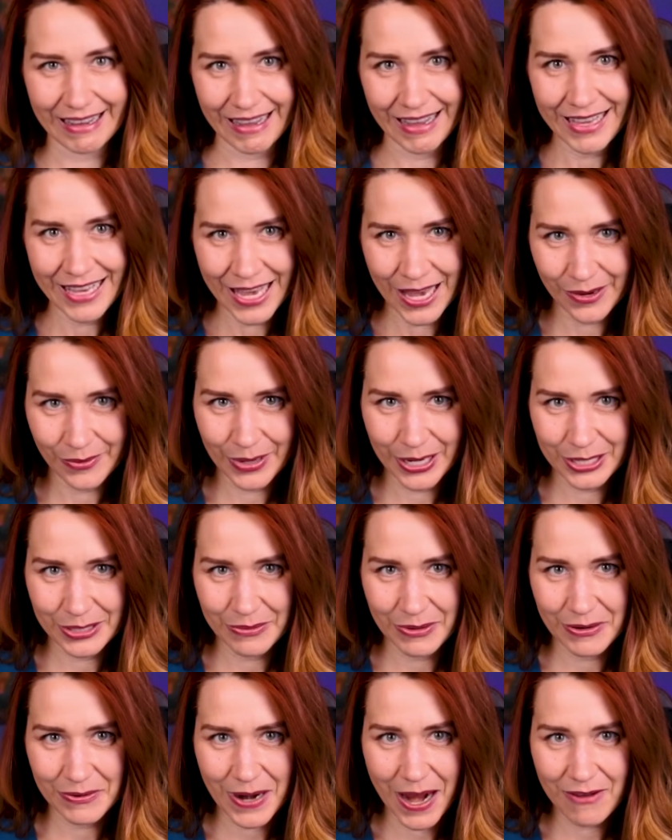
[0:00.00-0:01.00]
I can't wait
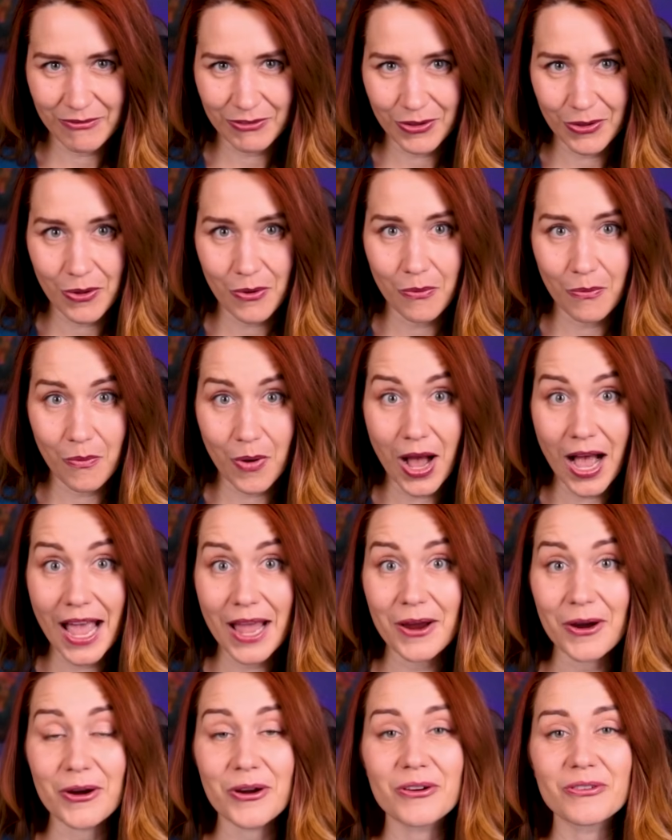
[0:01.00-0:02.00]
to unravel
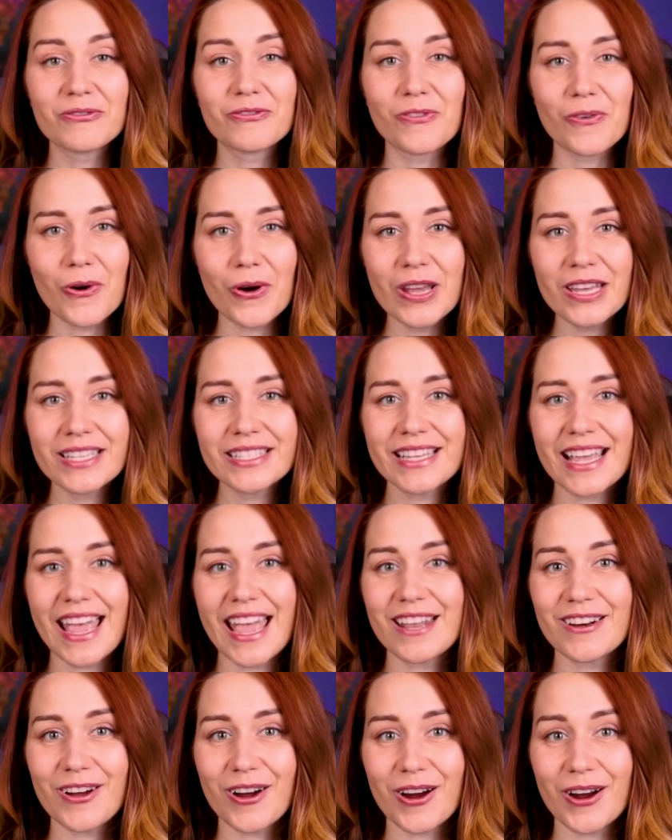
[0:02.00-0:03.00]
why her voice
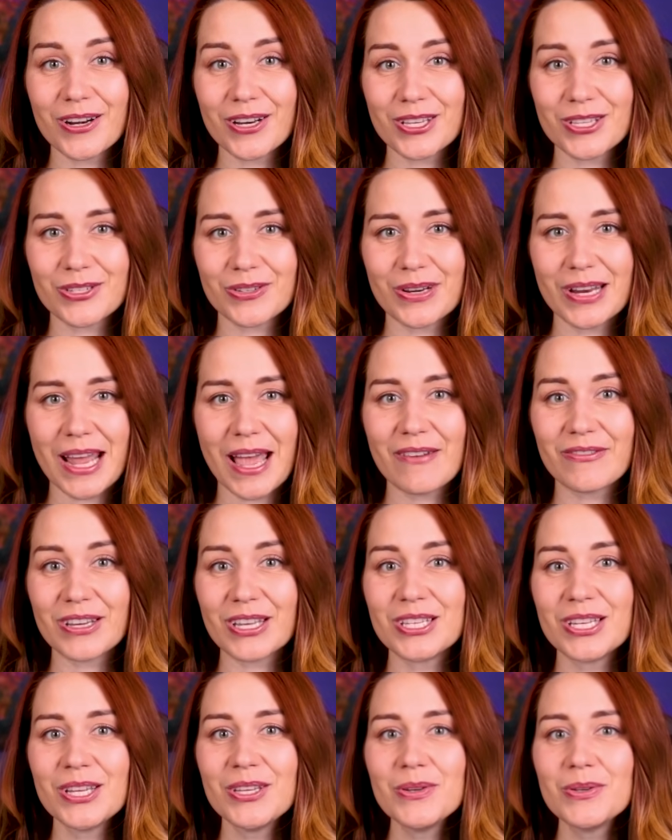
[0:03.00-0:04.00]
and artistry have
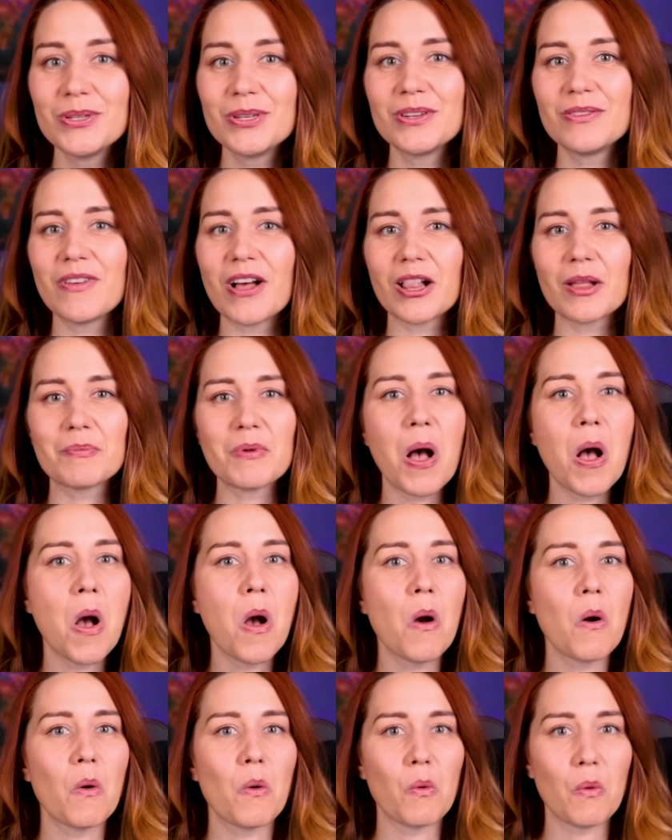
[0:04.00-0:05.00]
continued to develop
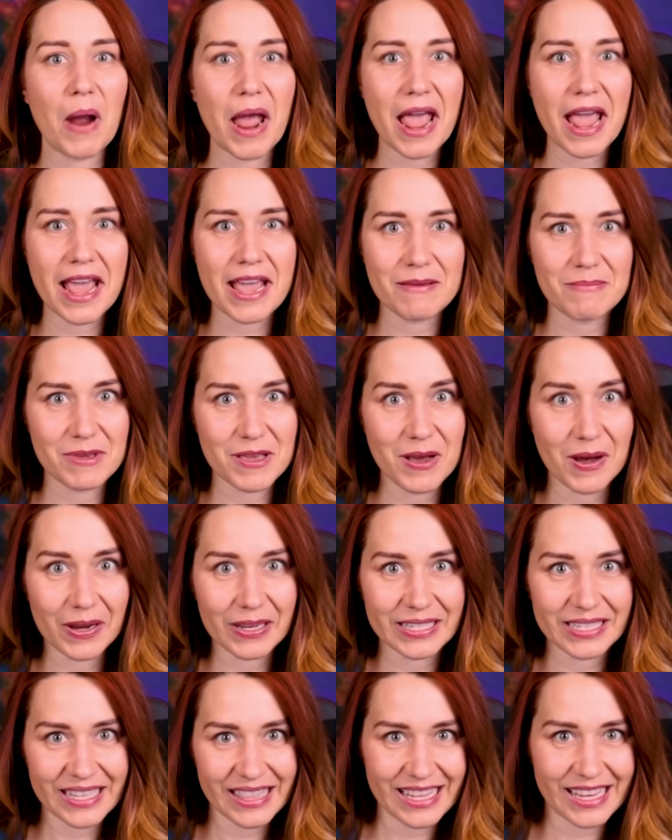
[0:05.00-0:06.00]
way
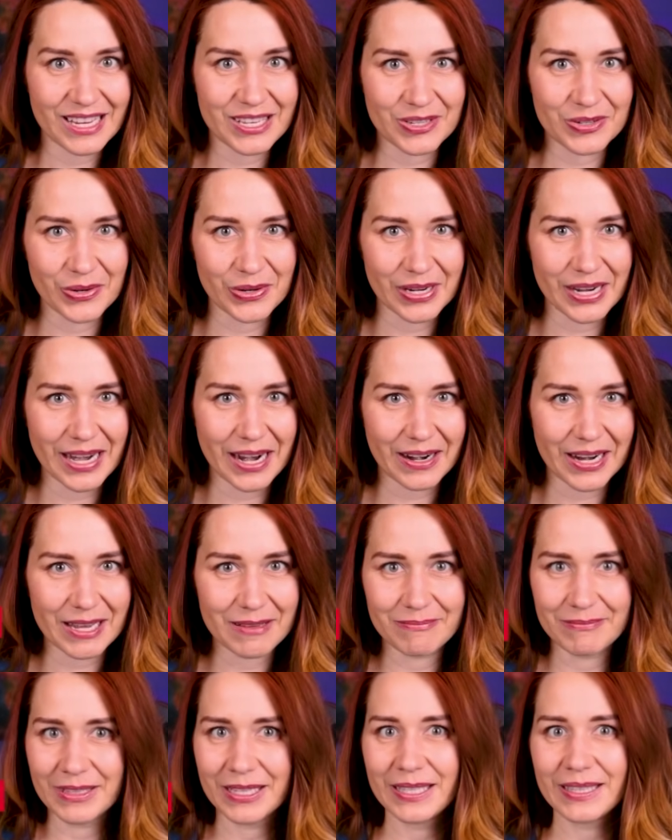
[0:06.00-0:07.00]
beyond the
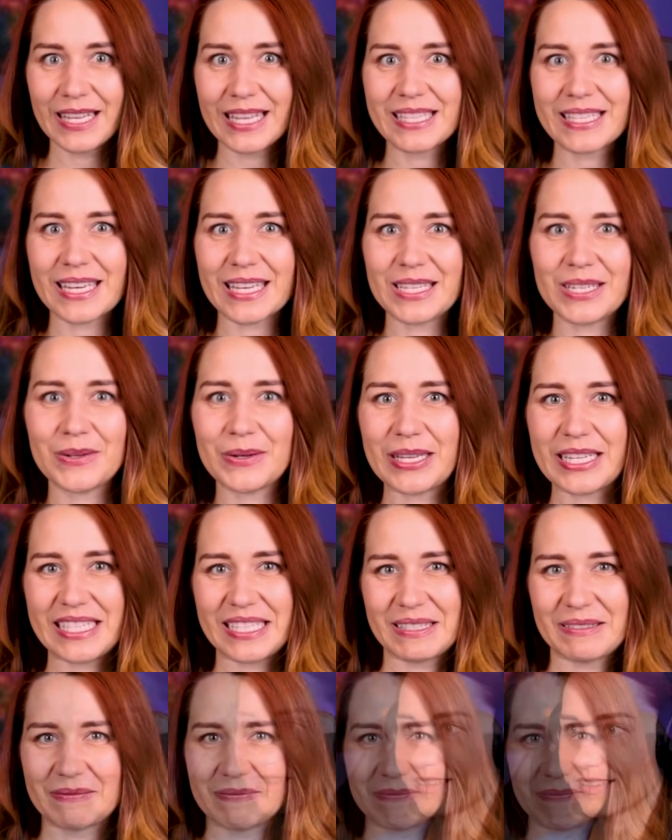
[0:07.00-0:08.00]
extraordinary. Let's get to
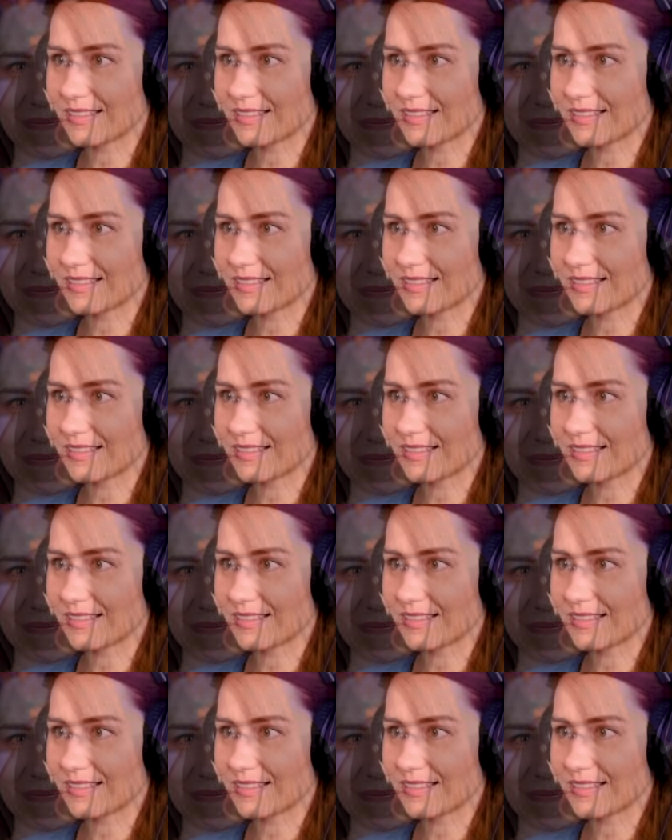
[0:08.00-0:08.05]
it.